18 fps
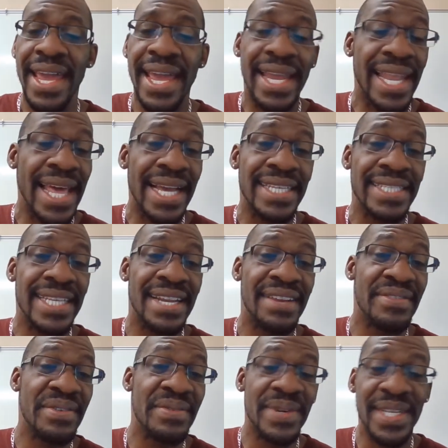And like I said,
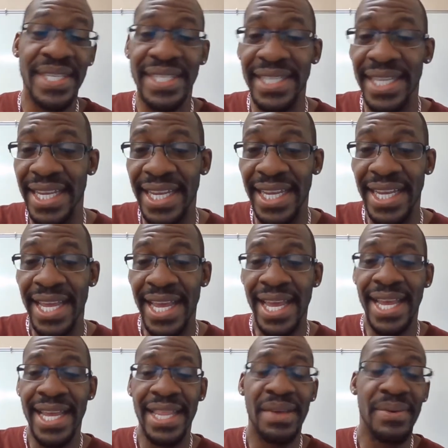if you want to see
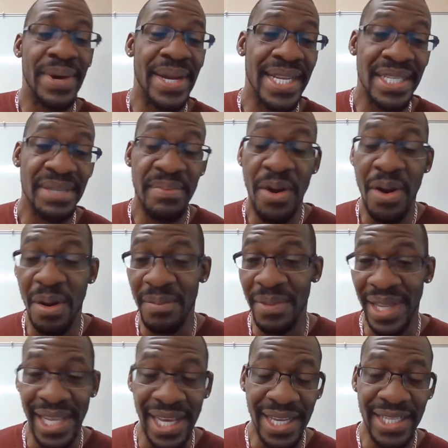the way this poem
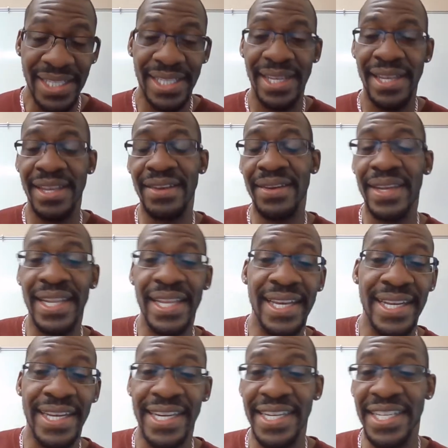looks, you can
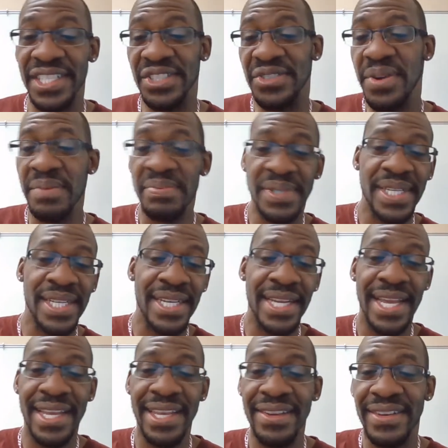look in the
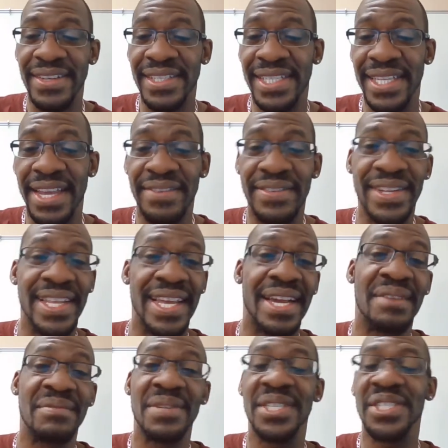description and you can see
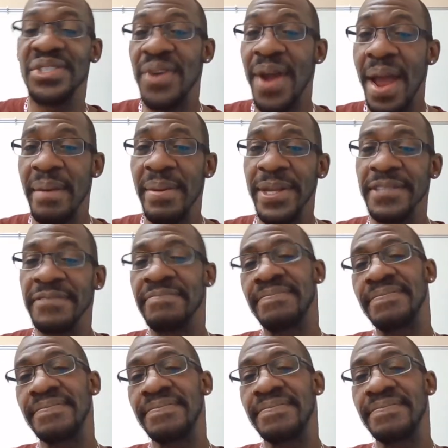everything I'm describing.